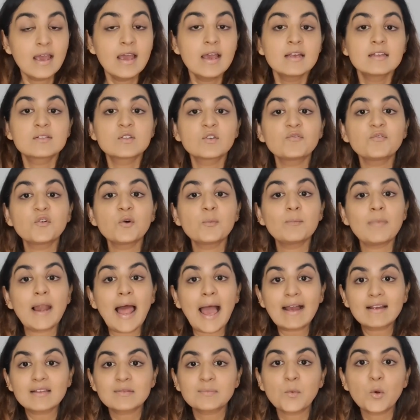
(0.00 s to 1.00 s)
So for
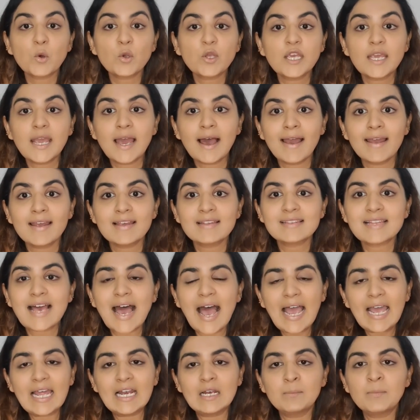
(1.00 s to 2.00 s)
black smoky eyes,
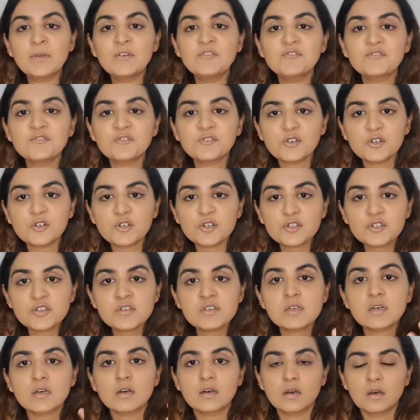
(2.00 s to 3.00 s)
I'll be first
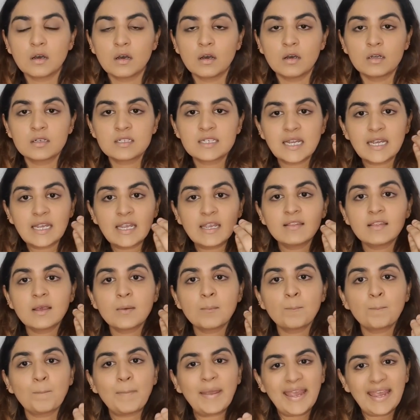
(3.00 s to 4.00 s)
taking the
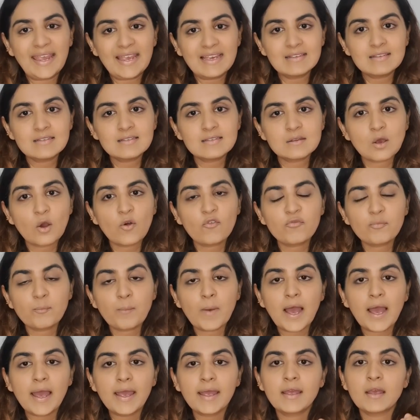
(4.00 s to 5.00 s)
base of
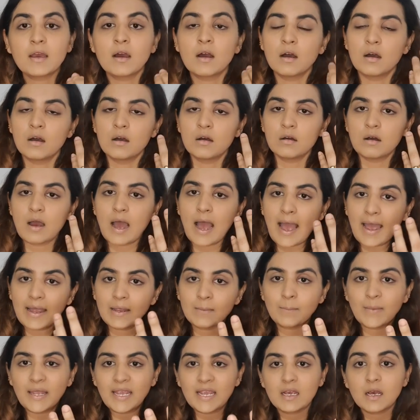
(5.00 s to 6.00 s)
my eye
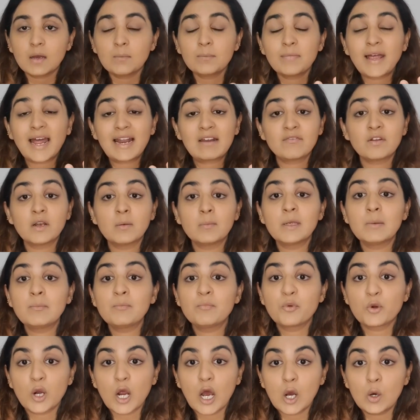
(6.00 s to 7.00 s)
makeup, that will be
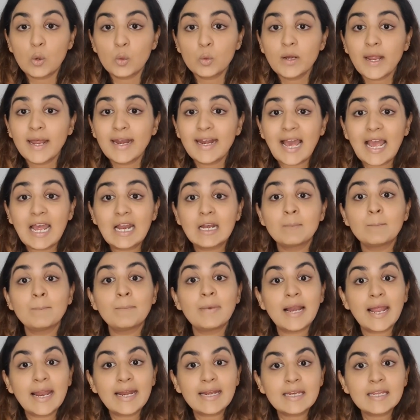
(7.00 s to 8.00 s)
brown, and I'll
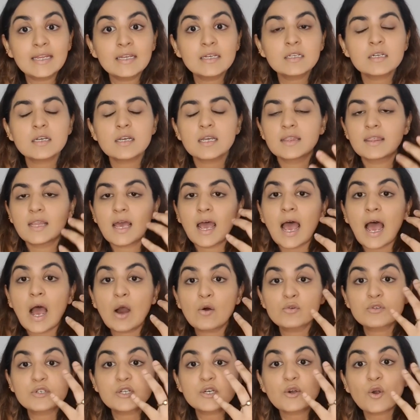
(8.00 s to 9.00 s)
blend it in the
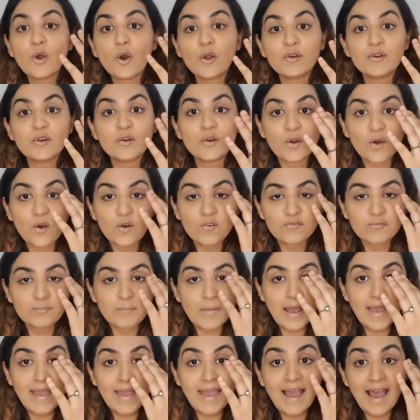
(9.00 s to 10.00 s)
outer corner of
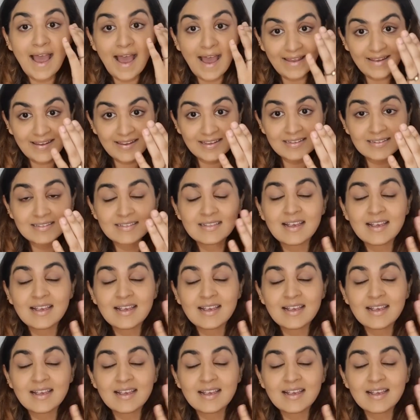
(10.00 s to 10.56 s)
my eyes